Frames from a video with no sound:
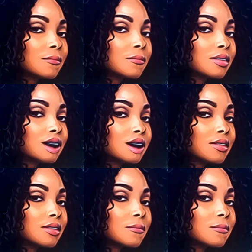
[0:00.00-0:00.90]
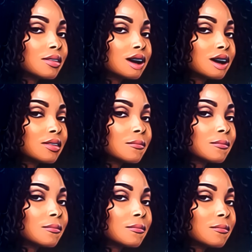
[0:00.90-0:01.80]
You don't want anything to do with
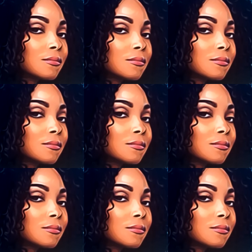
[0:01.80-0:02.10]
Emily.